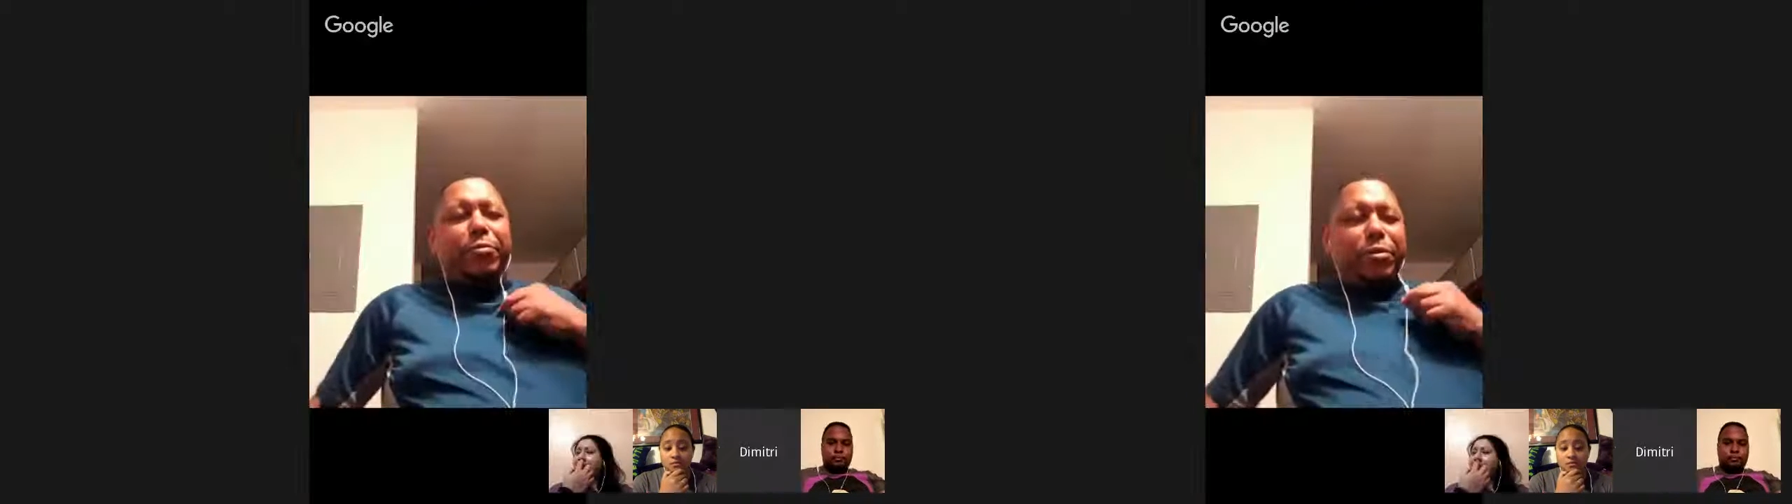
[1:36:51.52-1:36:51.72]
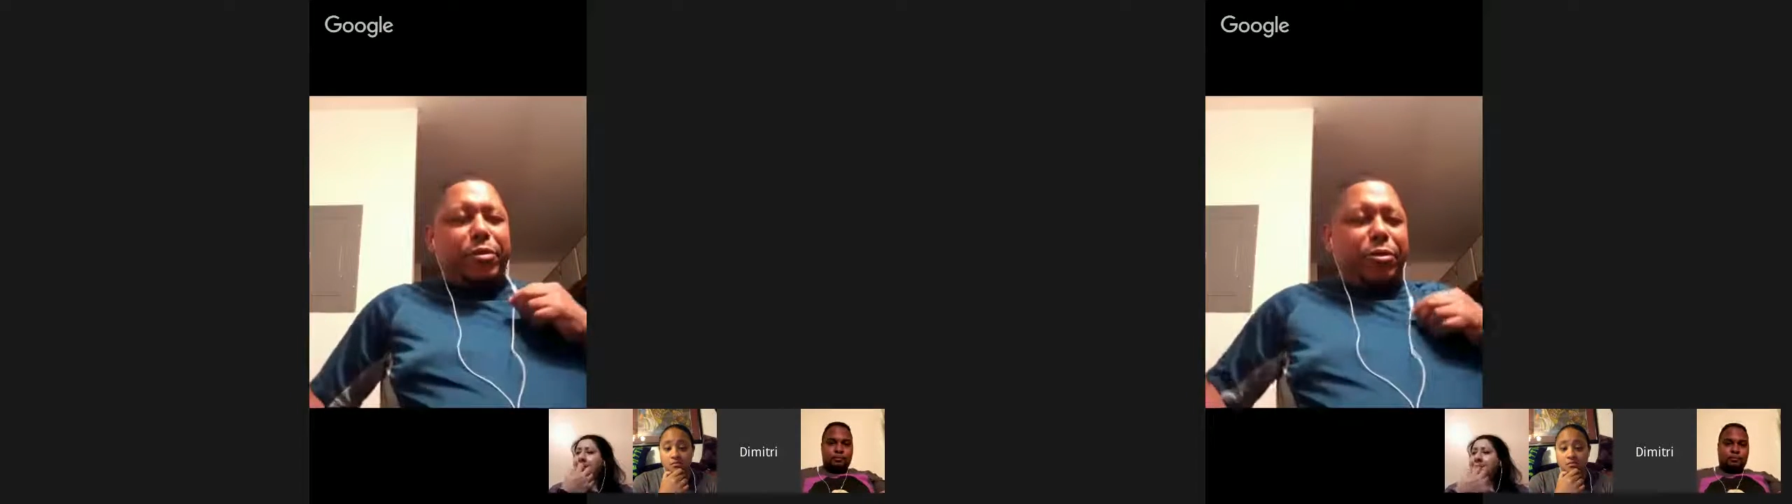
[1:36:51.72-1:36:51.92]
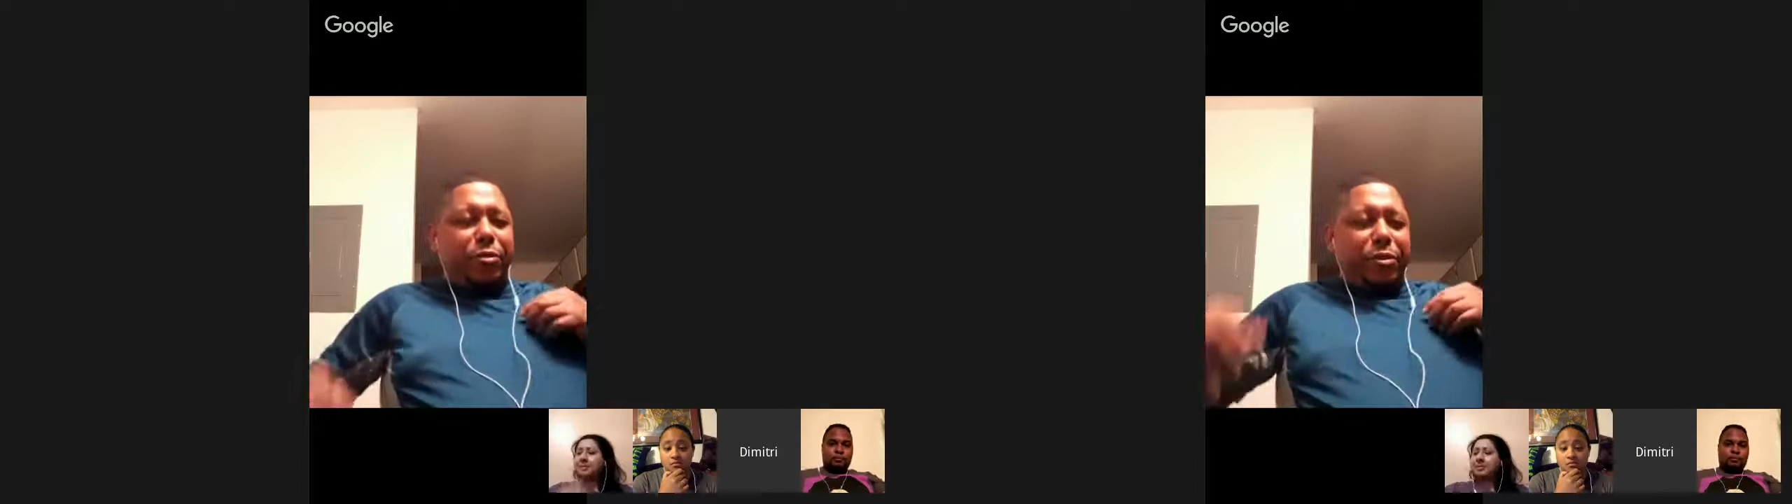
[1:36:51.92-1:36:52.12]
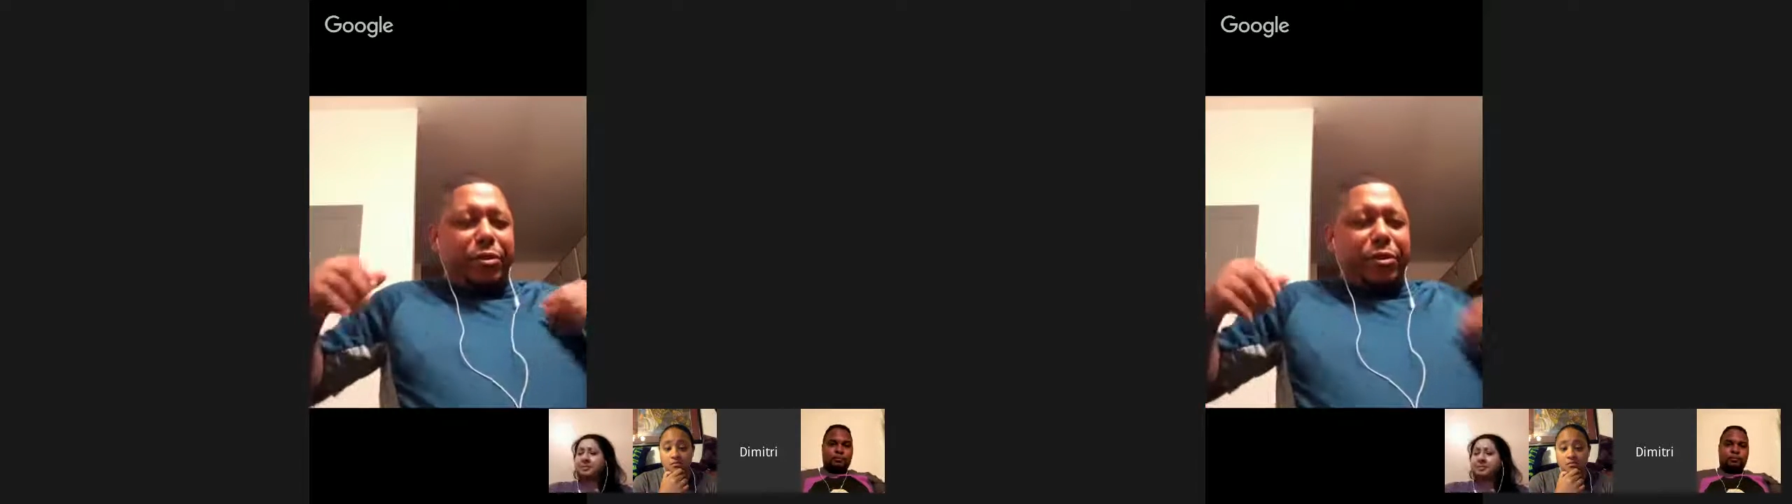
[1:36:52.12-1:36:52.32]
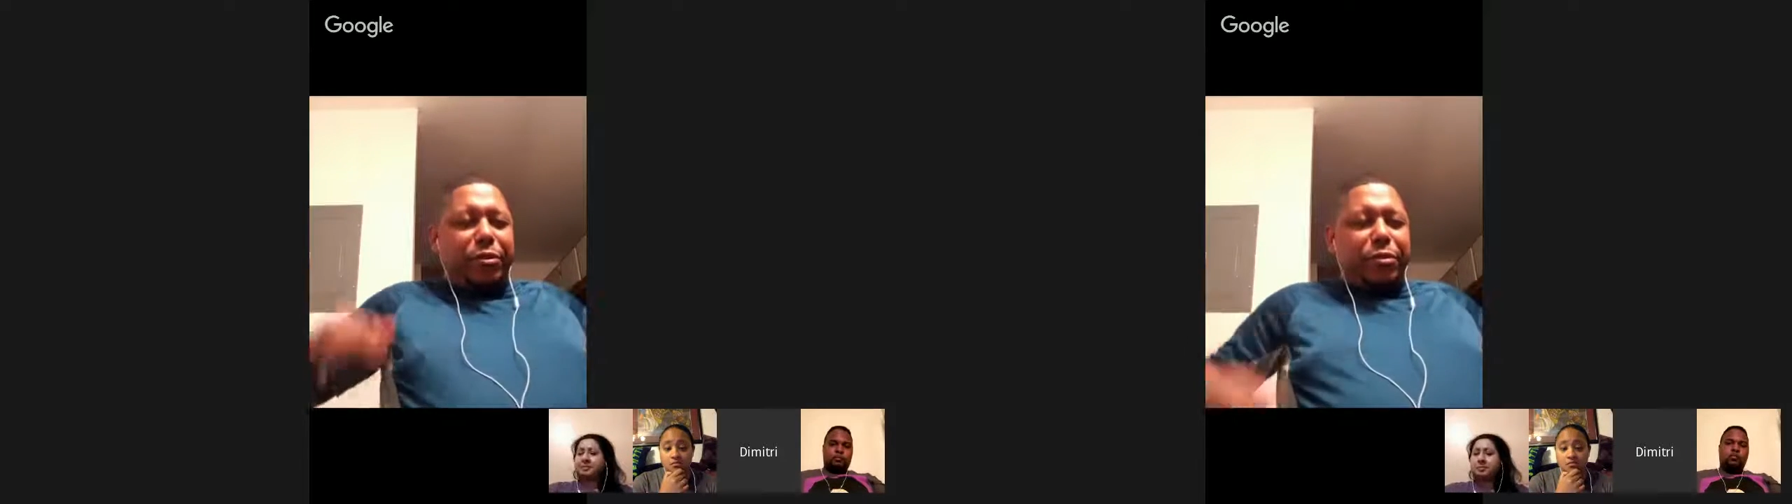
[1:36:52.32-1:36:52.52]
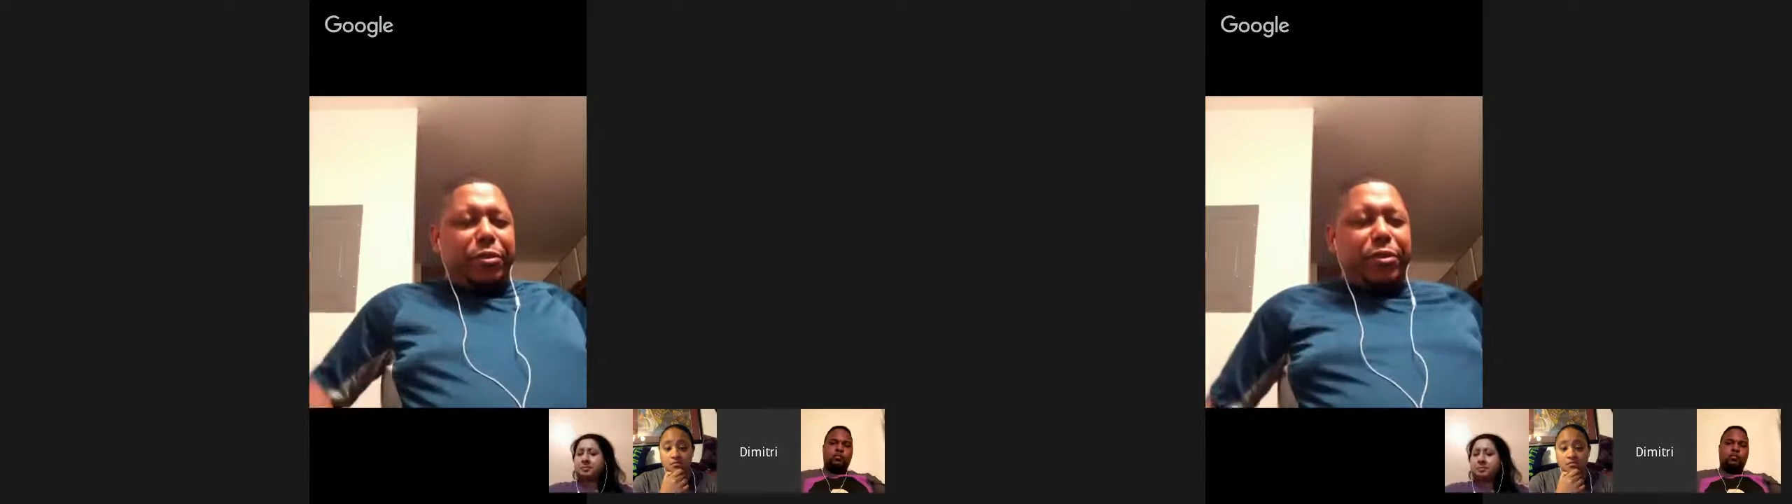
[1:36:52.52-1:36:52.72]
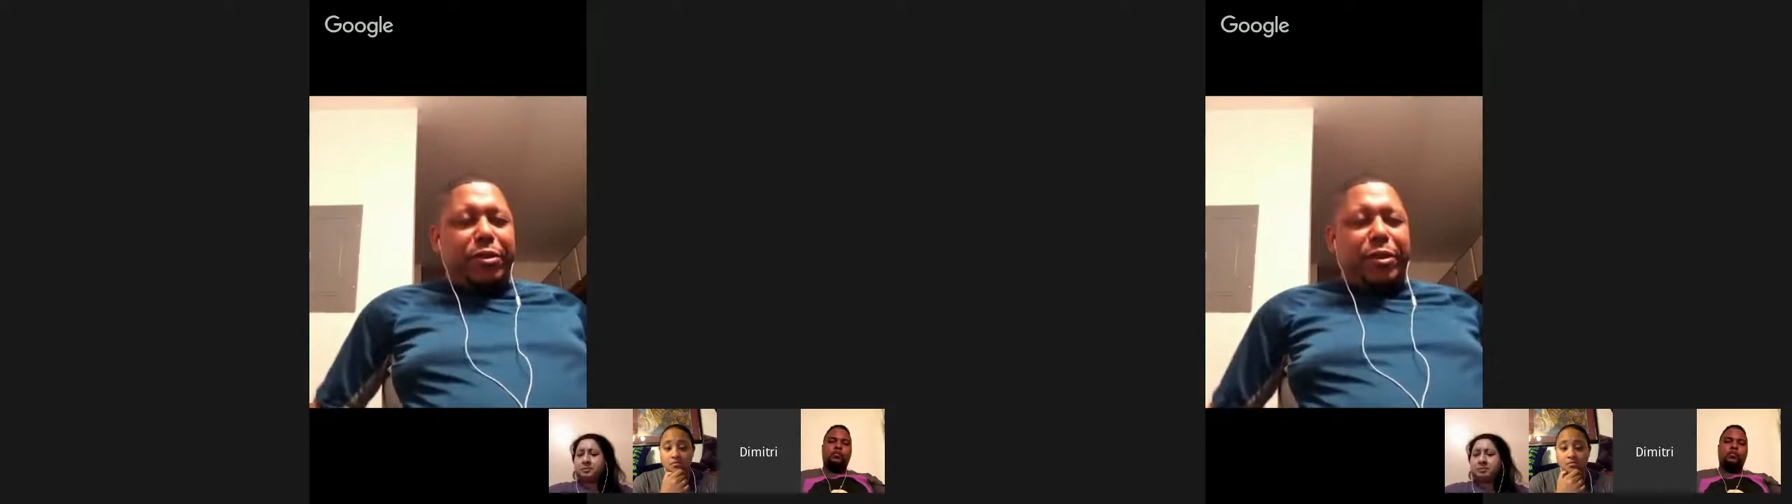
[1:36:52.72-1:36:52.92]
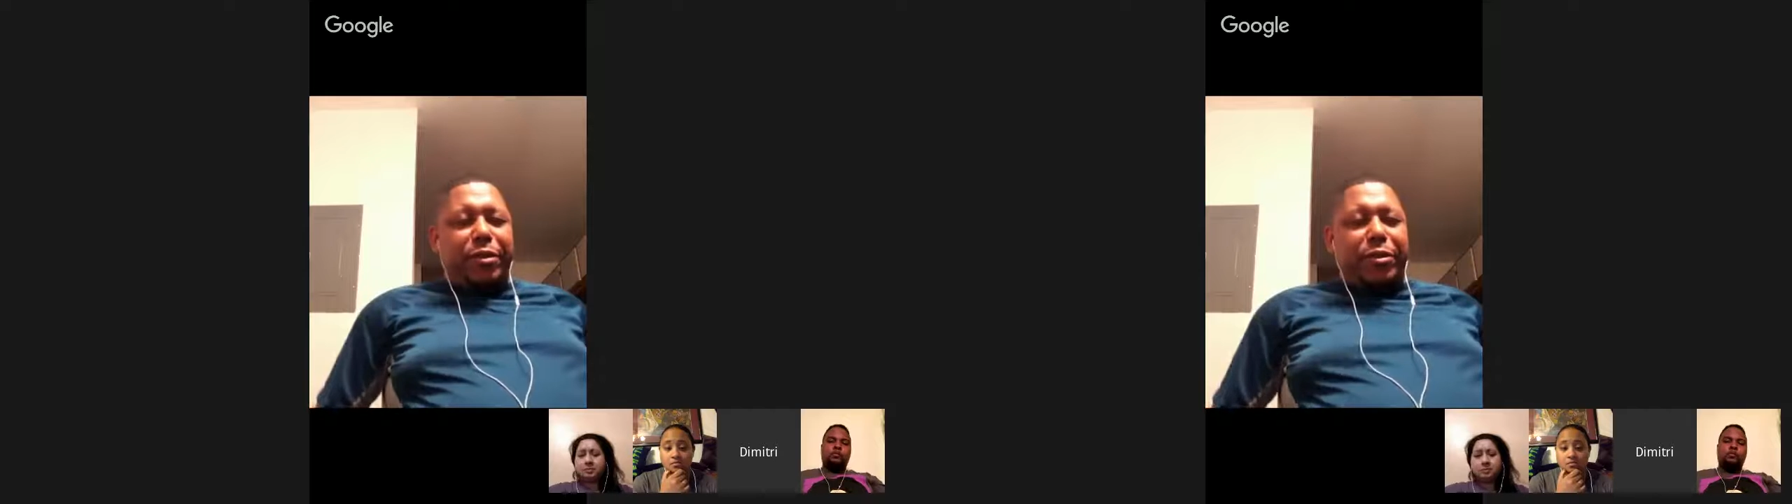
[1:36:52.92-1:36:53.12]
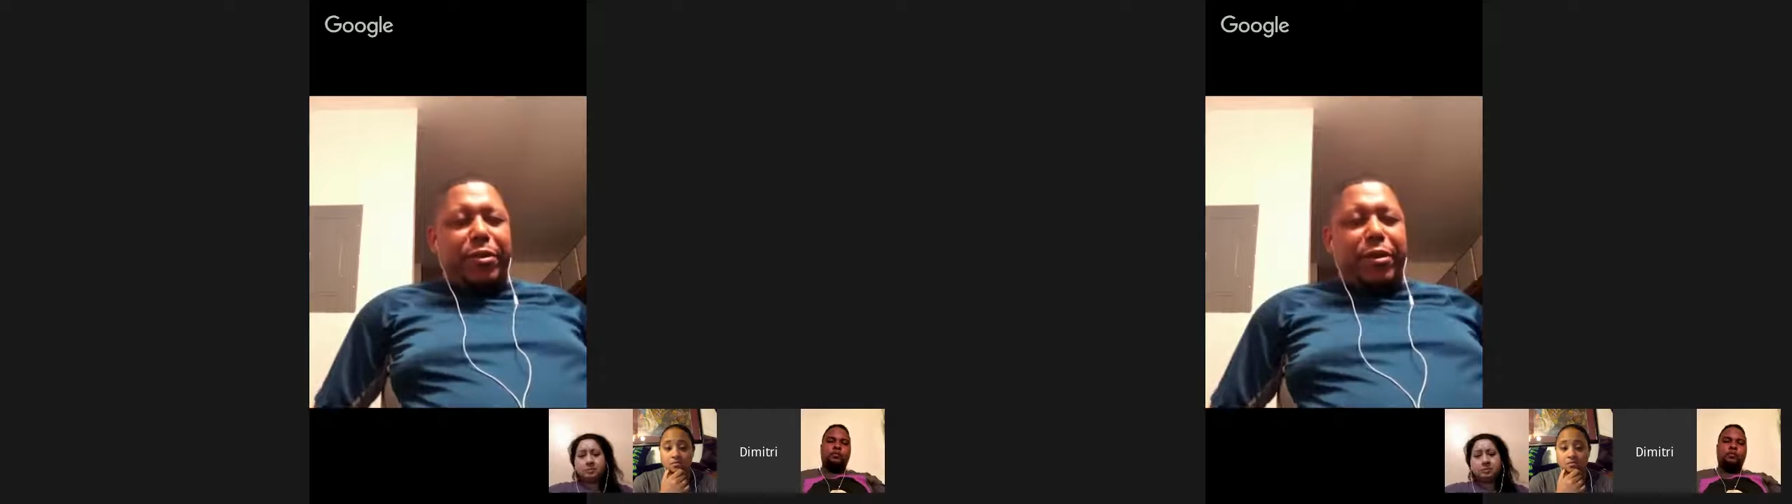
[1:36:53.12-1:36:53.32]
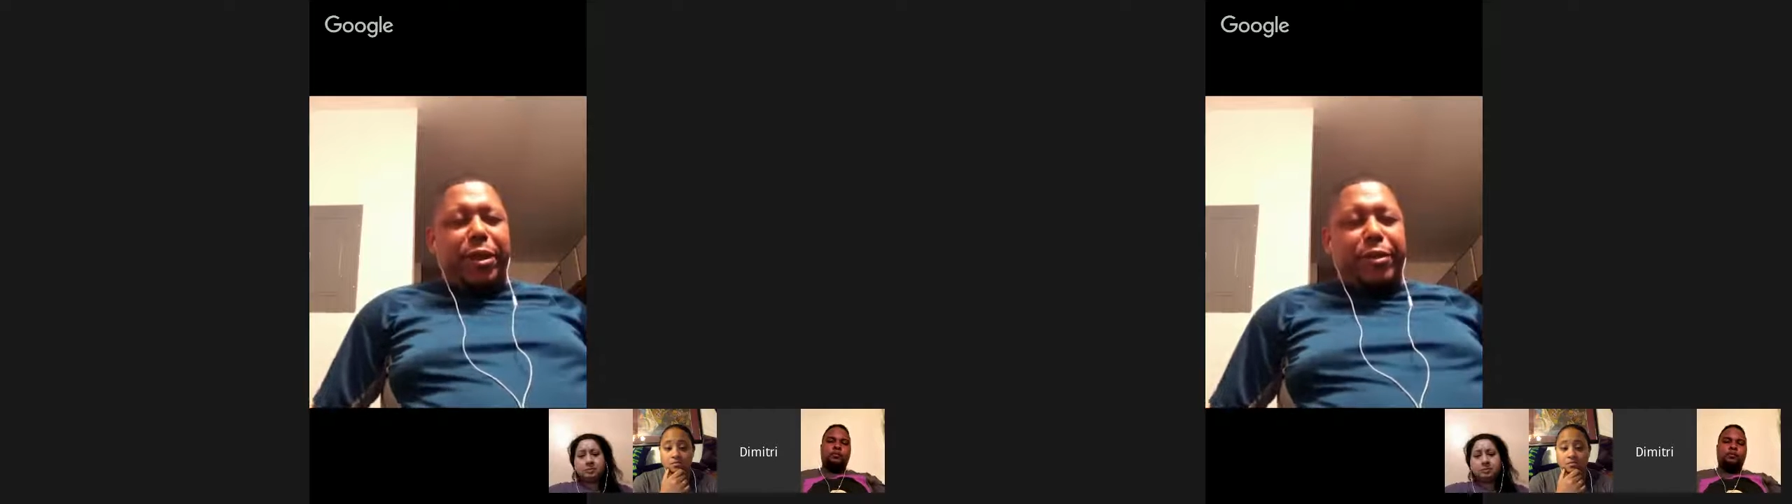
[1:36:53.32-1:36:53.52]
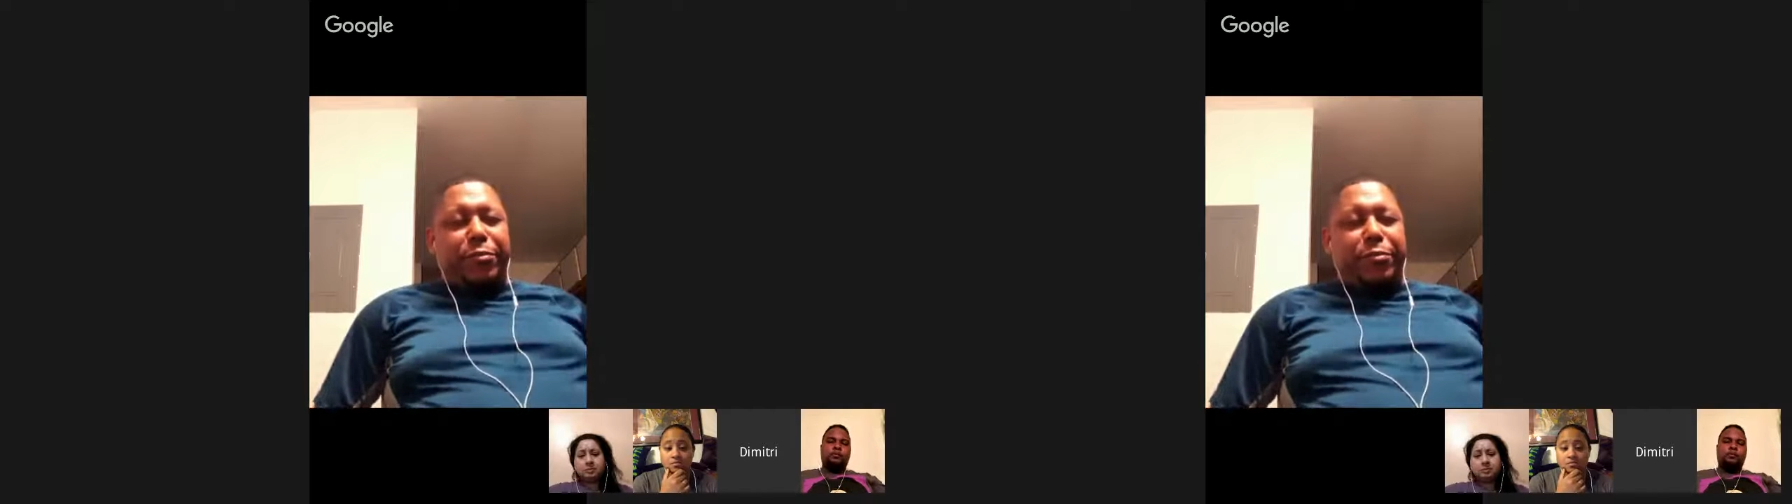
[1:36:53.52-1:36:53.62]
Shirley Caesar, she just got a star last